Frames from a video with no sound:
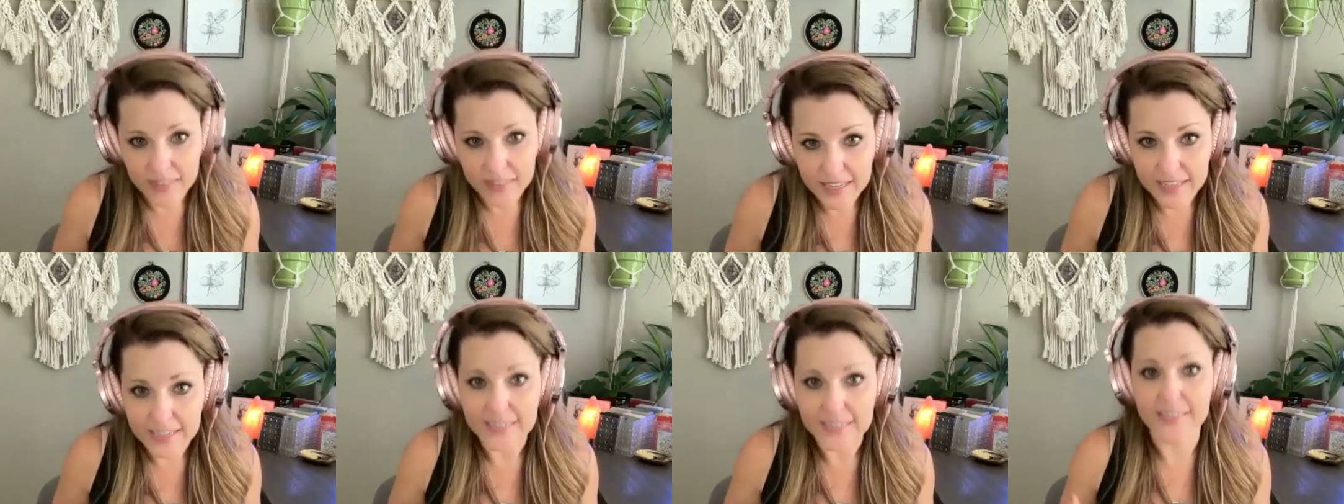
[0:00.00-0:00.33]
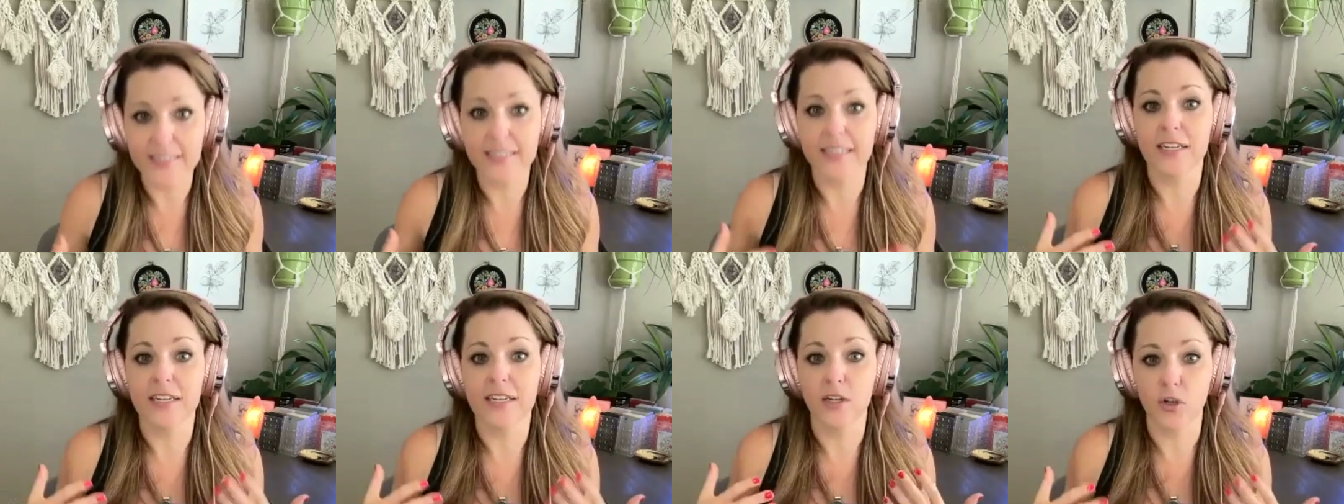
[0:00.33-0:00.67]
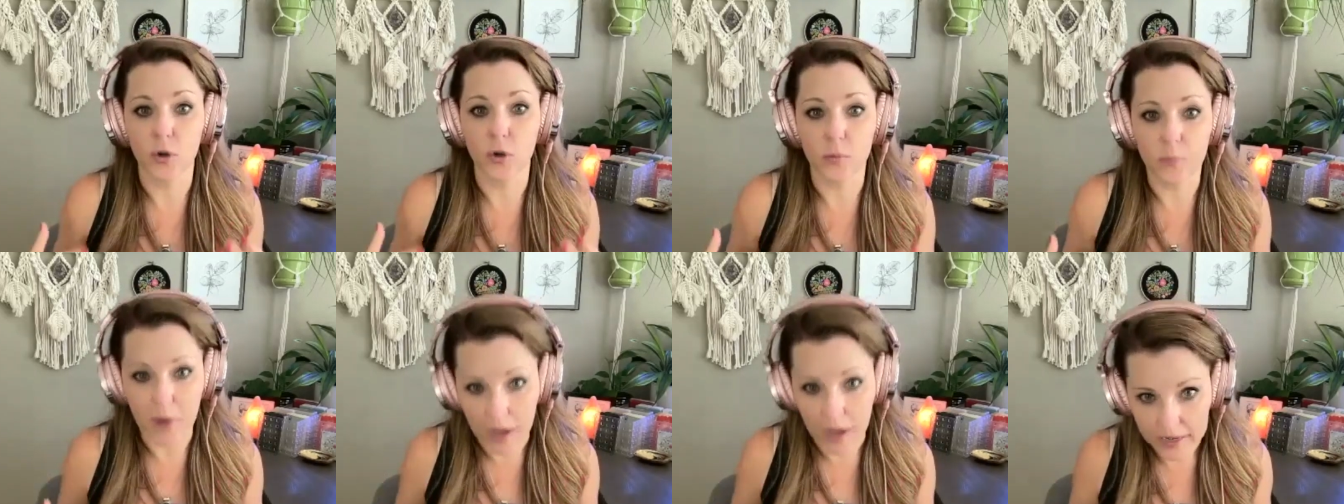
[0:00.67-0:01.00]
things in
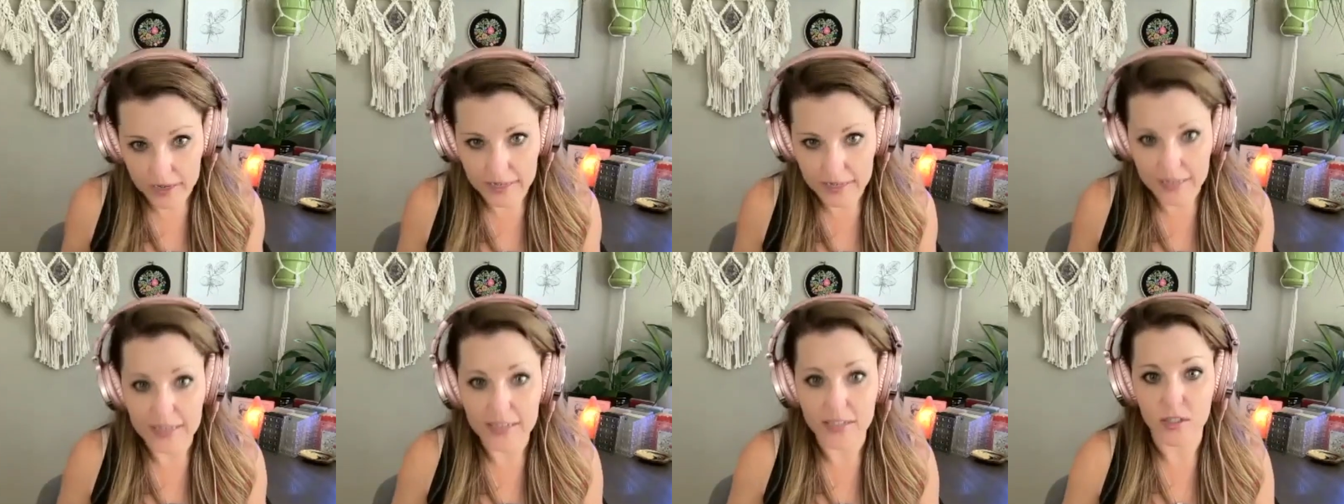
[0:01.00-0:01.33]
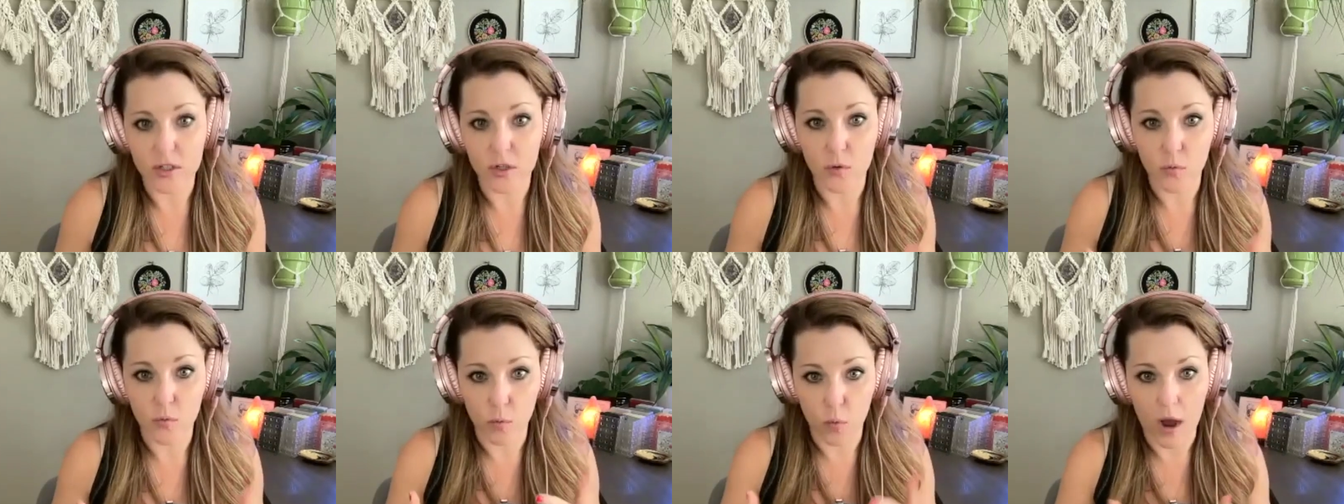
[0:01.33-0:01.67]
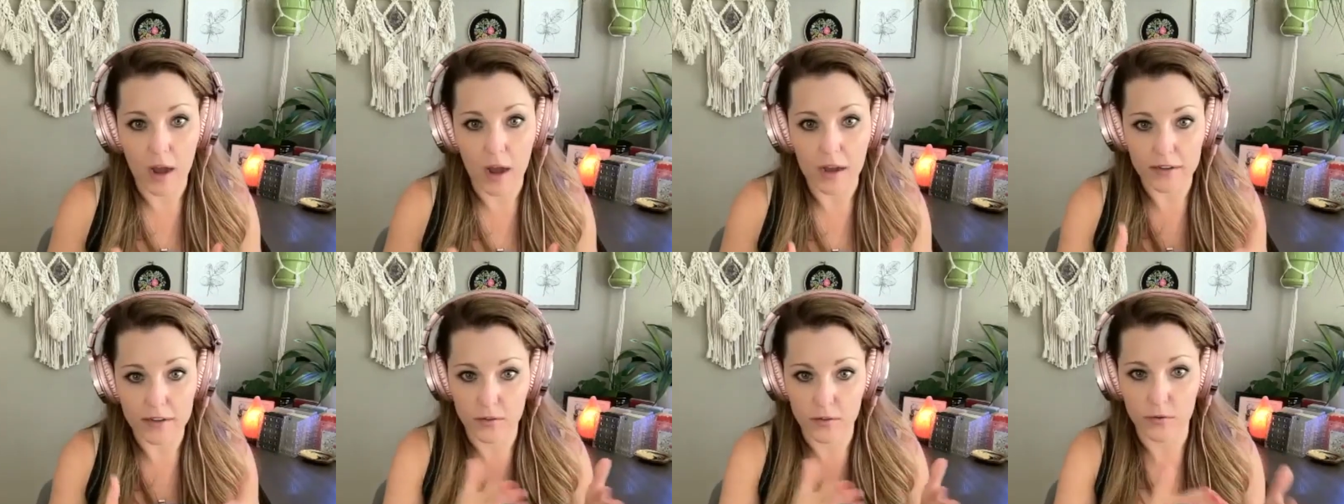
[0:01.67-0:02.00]
your body as you
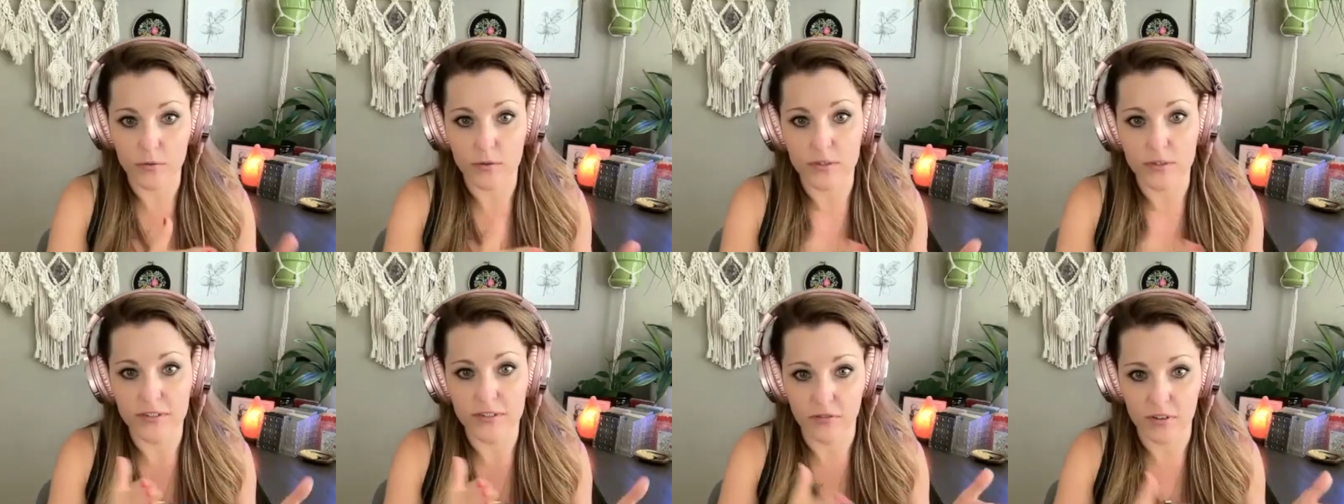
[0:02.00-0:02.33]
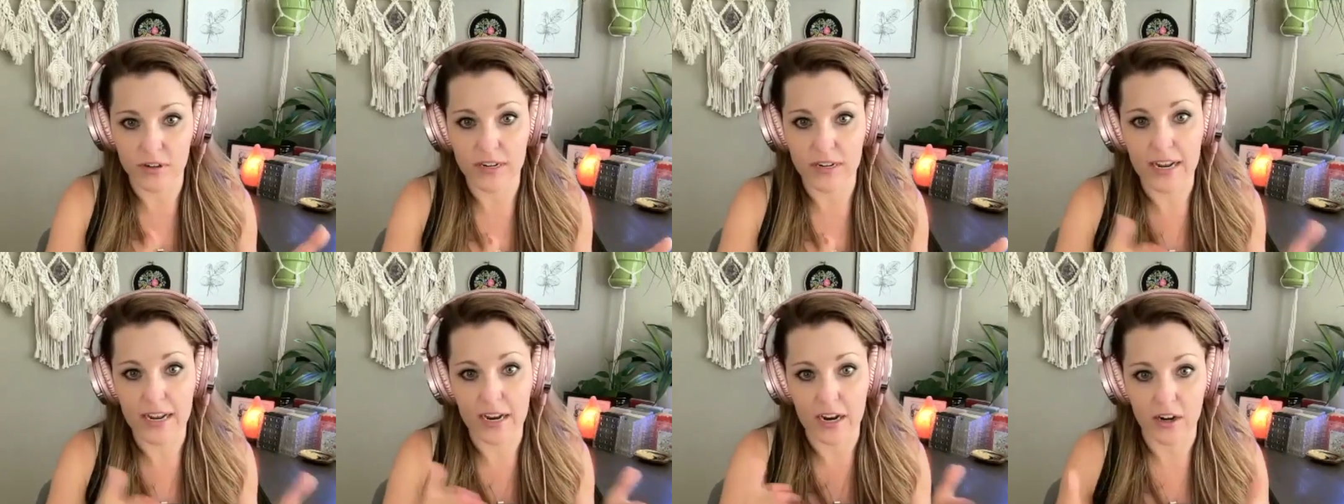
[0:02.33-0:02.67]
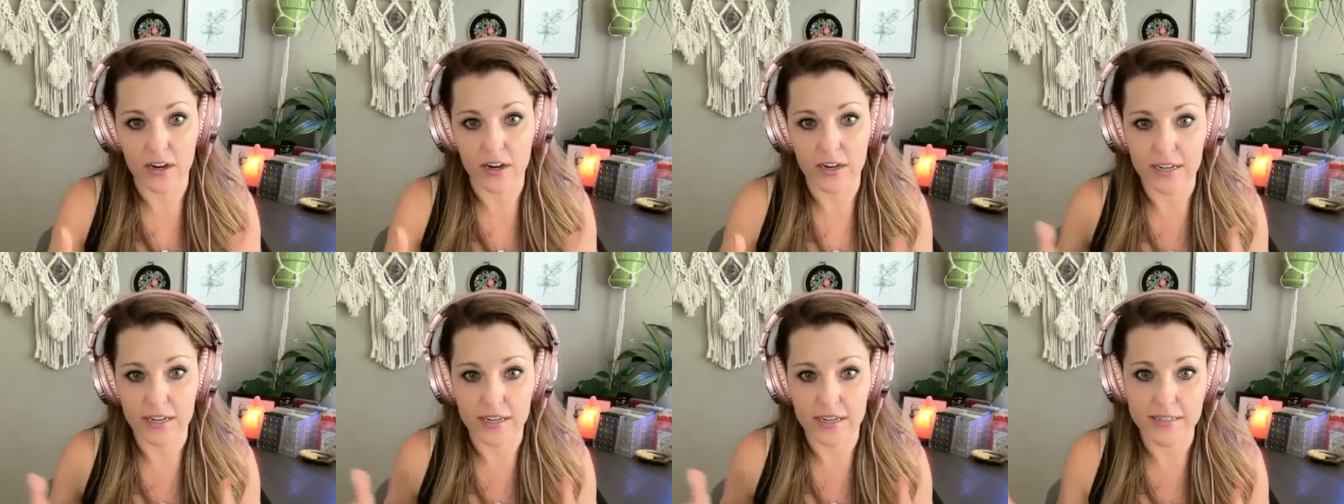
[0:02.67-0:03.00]
walk through different
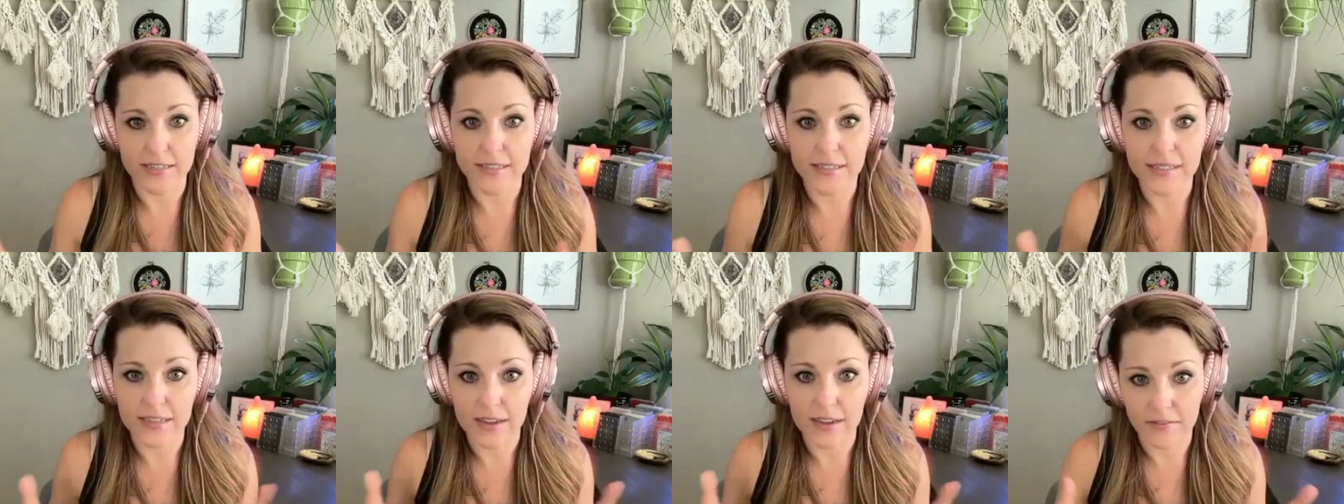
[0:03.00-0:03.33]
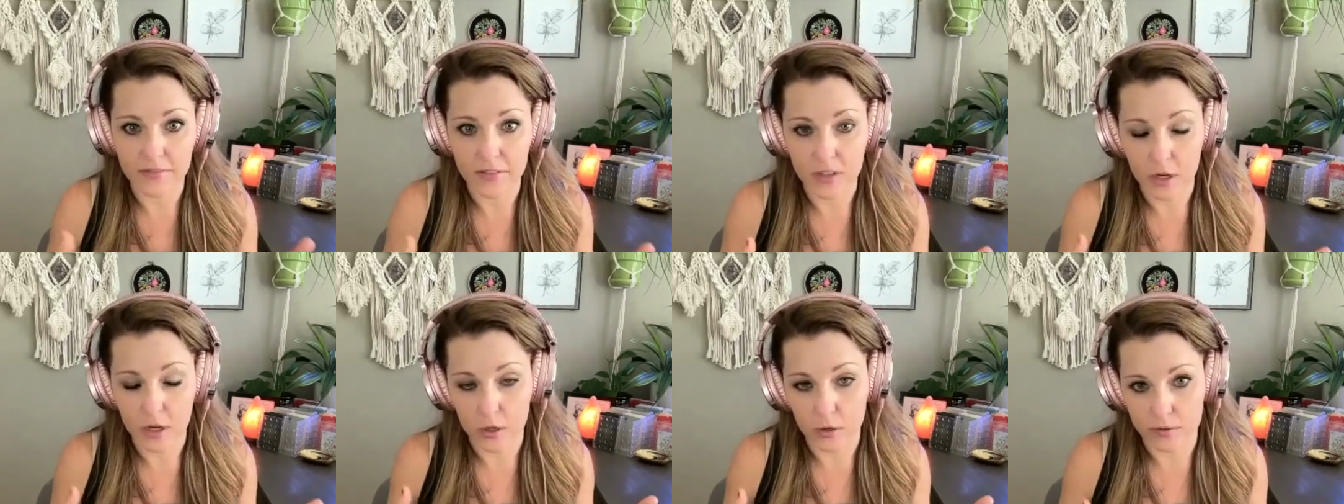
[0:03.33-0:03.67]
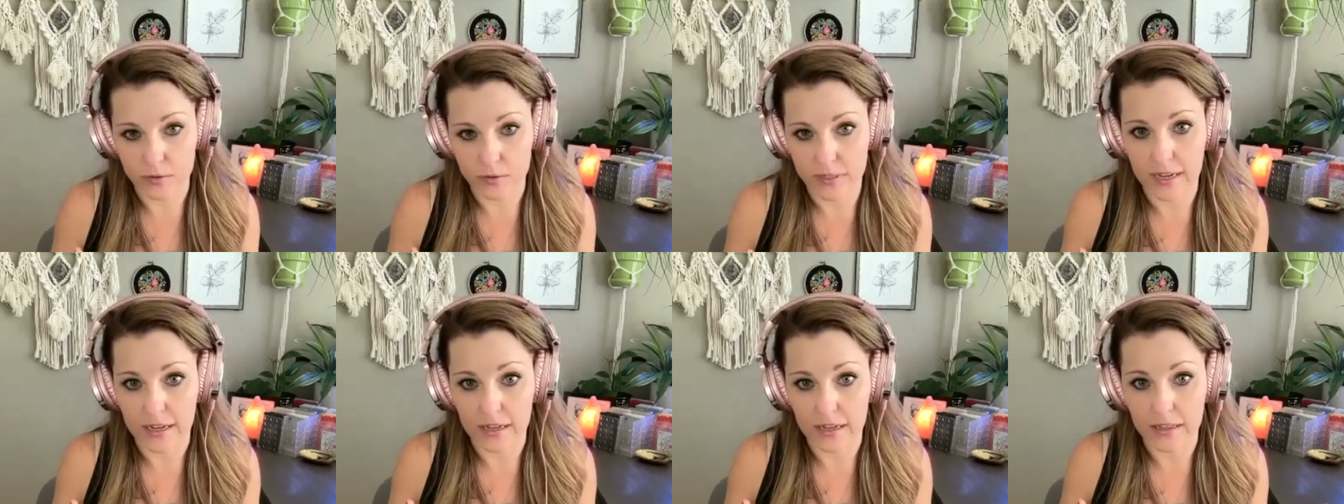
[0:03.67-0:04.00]
areas of the
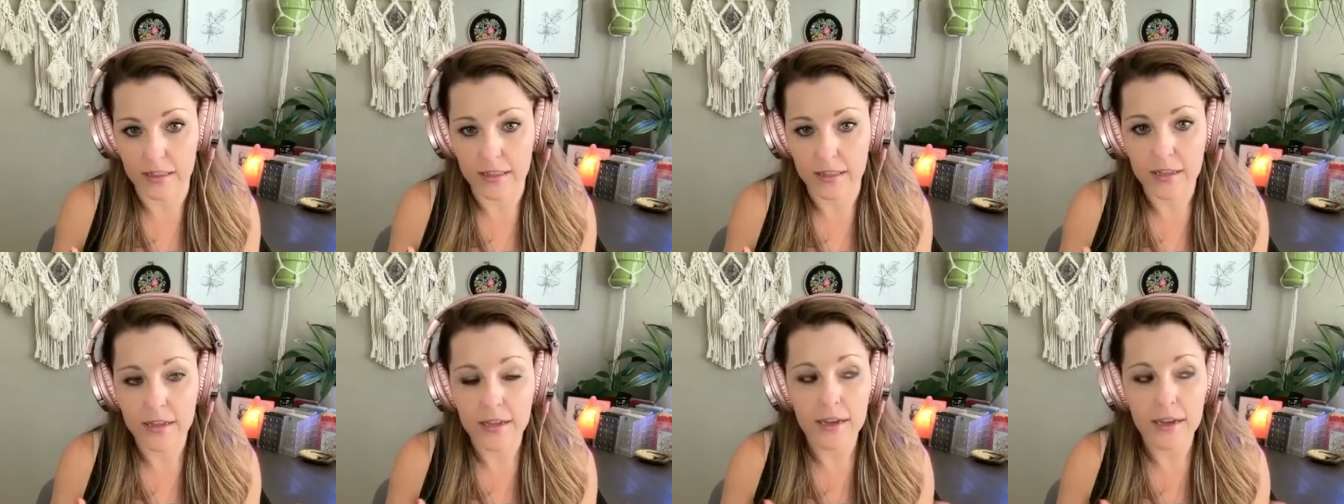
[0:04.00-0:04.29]
hotel.